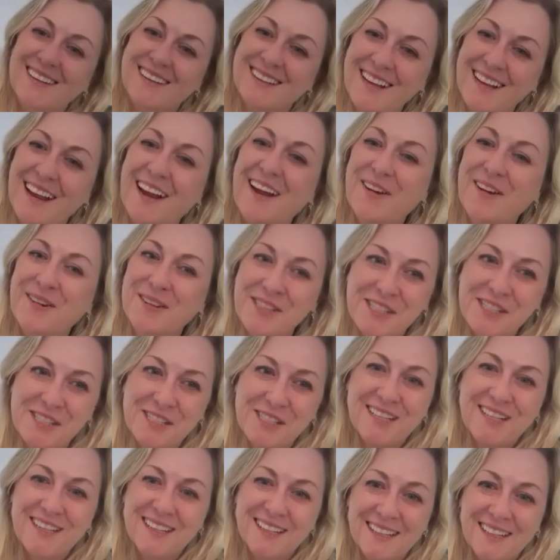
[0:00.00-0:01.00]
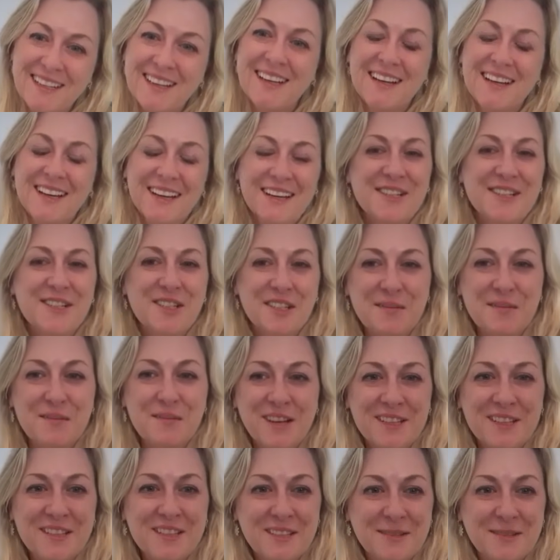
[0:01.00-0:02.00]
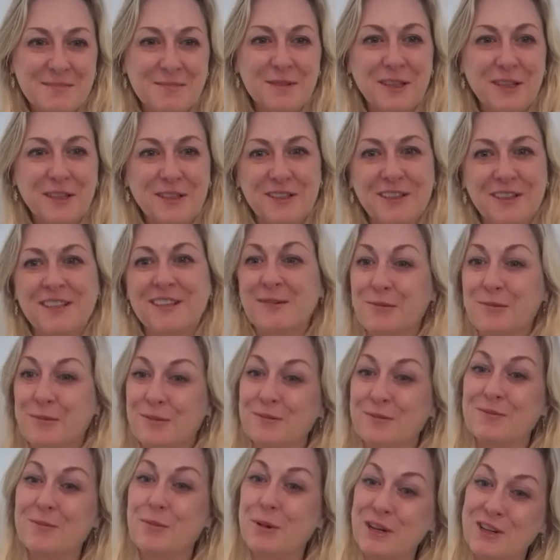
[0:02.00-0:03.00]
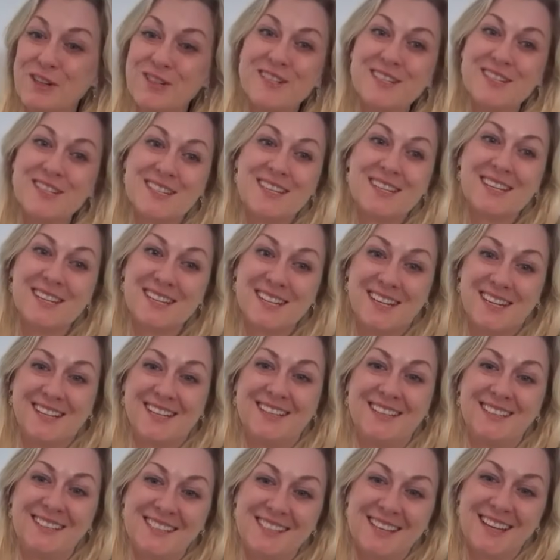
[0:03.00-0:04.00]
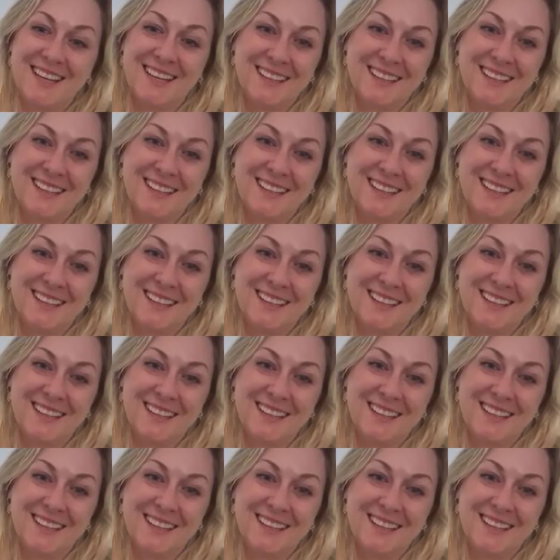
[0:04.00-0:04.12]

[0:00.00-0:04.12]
She made some real weird decisions.